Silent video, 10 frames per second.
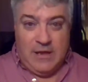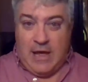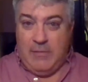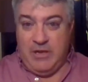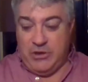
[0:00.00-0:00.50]

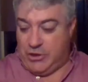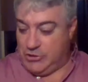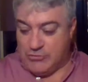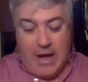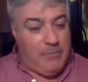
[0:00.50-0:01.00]
I mean, you
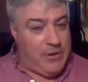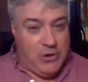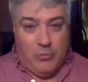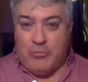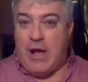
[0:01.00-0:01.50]
could drop it,
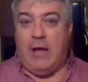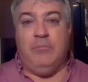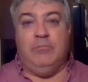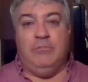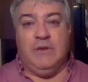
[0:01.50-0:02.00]
no
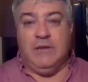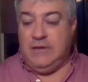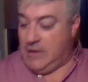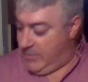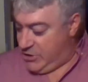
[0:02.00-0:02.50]
problem.
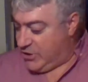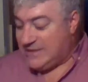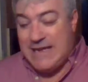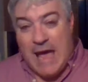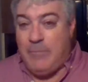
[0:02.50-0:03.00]
I mean, you
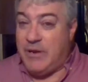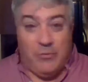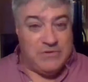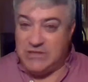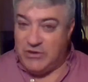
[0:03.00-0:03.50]
could tap it. It
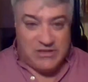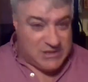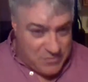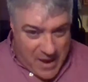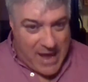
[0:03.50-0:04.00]
wasn't going to
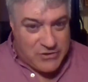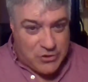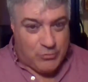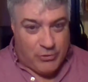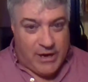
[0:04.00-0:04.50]
smash
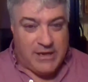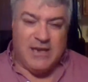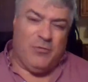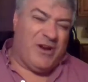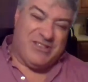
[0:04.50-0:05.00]
or break. You
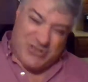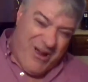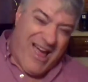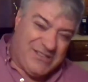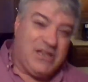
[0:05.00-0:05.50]
didn't want to
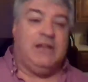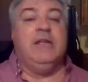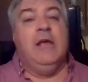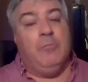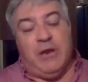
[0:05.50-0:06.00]
scratch it,
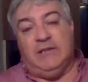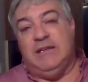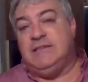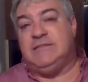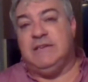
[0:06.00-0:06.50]
but at
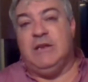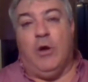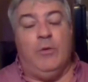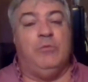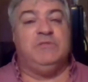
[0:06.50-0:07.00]
least, you
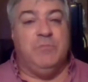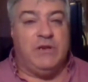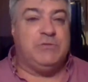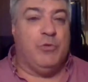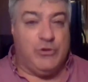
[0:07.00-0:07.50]
know, it was
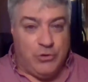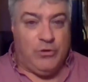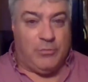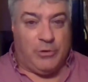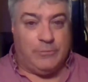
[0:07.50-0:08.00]
much more
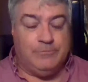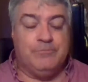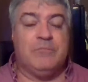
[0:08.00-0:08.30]
durable.